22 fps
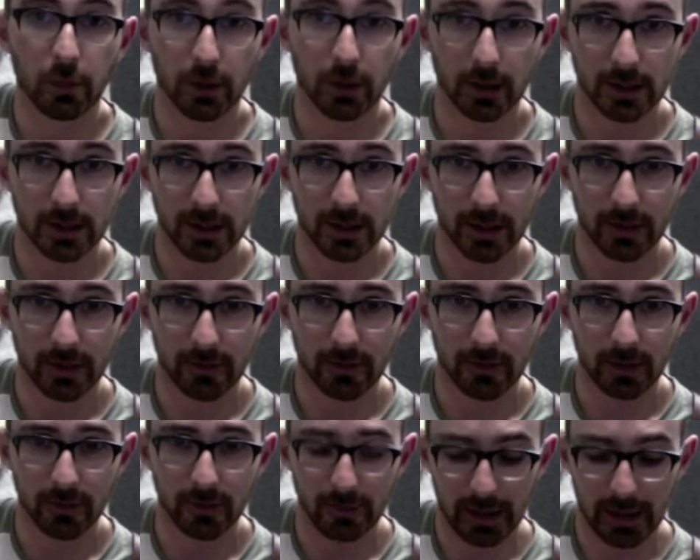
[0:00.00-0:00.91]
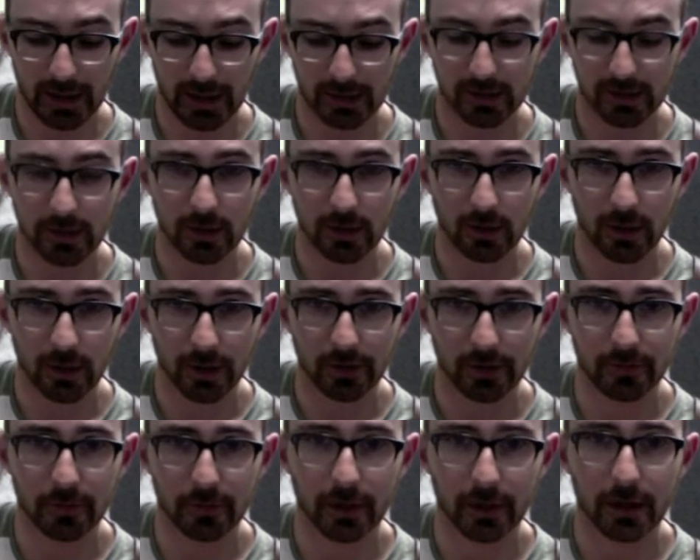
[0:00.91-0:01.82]
bring your second finger back to the
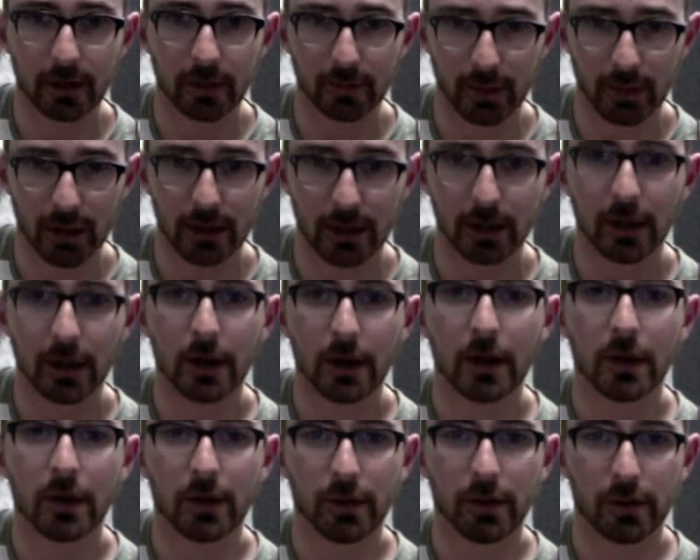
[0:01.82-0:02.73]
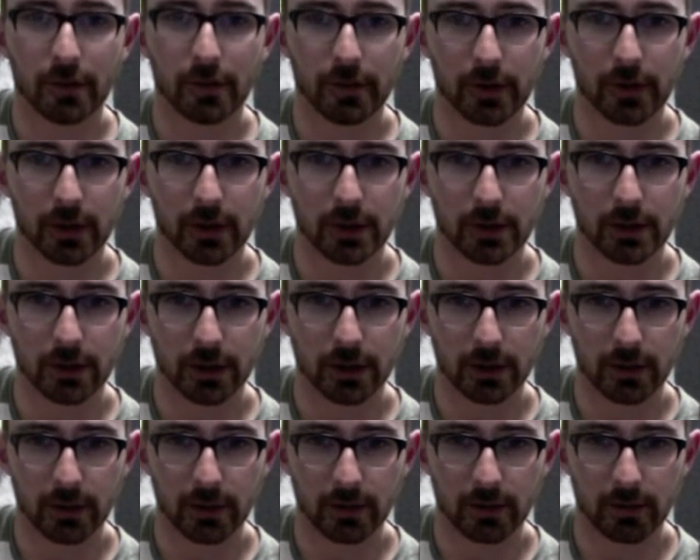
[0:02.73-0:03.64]
9th fret and pluck the 1st
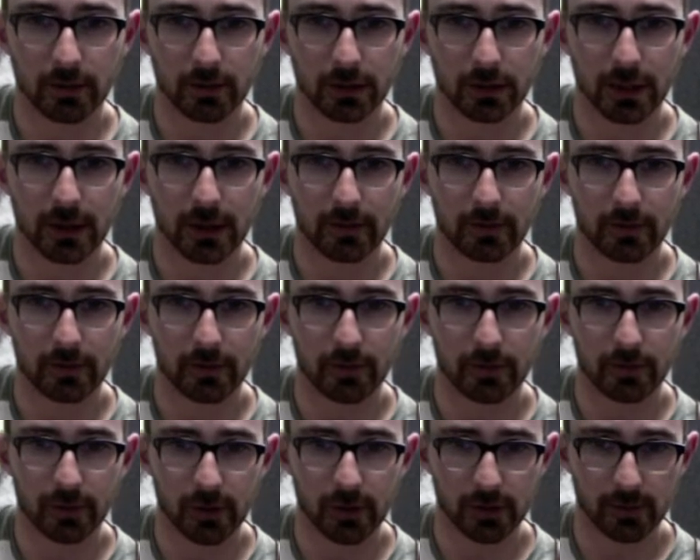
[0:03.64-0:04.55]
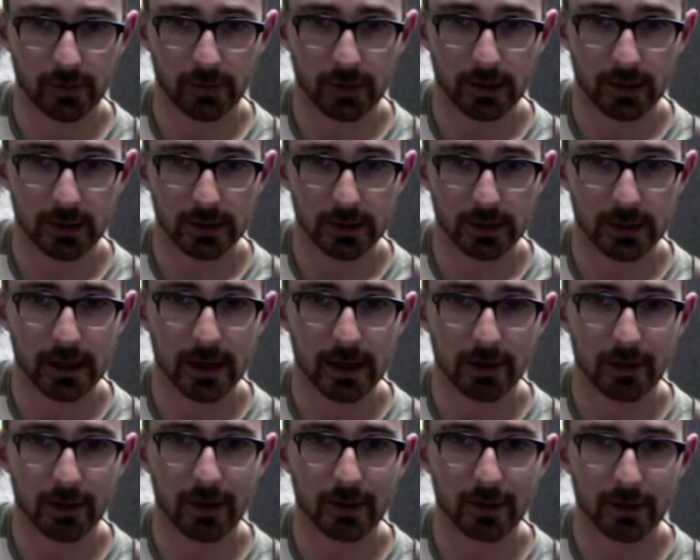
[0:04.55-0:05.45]
string, which our first finger is
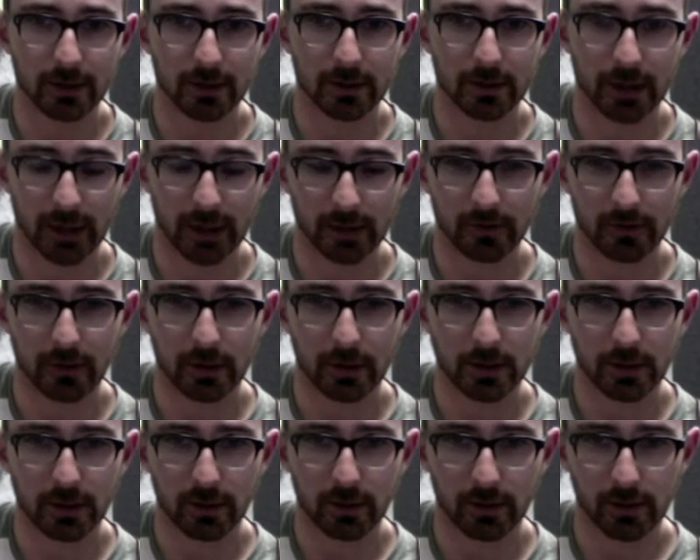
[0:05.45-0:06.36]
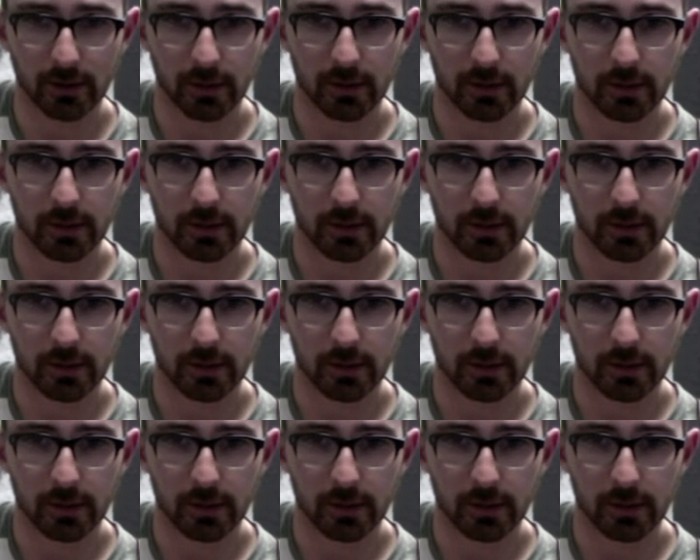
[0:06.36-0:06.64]
now grabbing the 8th fret. So,